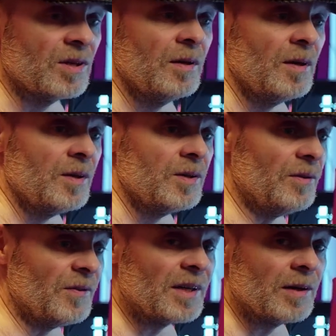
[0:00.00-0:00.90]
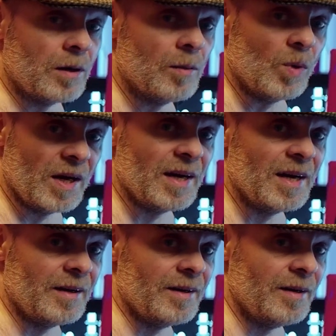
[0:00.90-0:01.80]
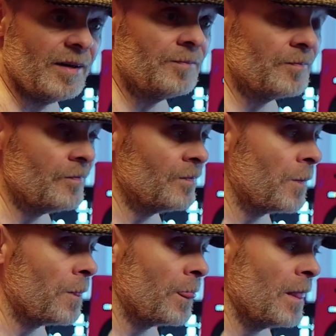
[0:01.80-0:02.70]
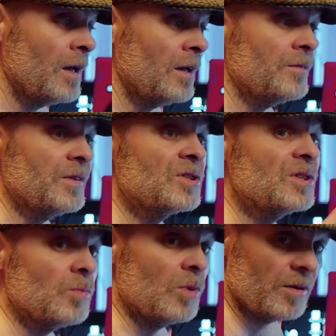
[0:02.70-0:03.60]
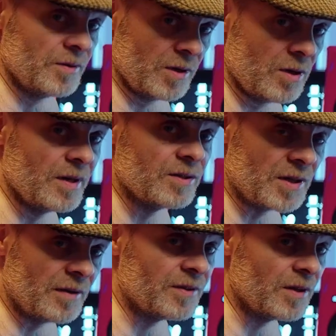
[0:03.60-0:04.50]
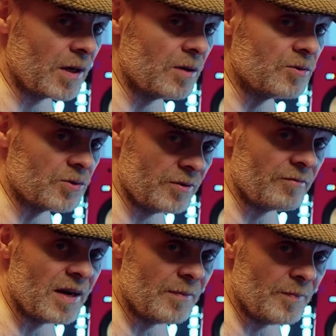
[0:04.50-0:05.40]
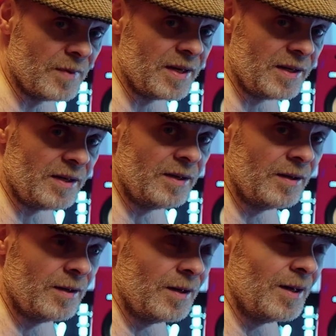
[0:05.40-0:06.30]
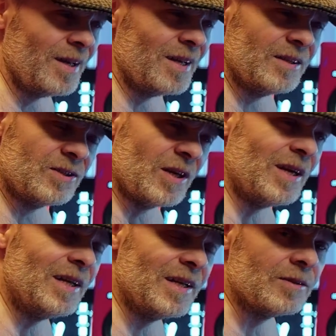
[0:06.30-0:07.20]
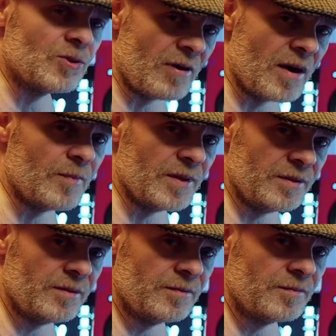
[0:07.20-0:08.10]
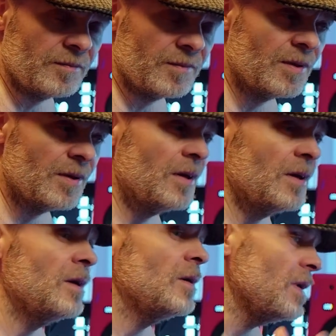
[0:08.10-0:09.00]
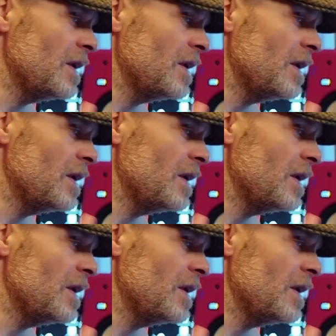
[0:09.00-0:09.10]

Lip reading: you think I'm way out there. This is what the kind of stuff that goes on around me. It's clearly entrapment, but let's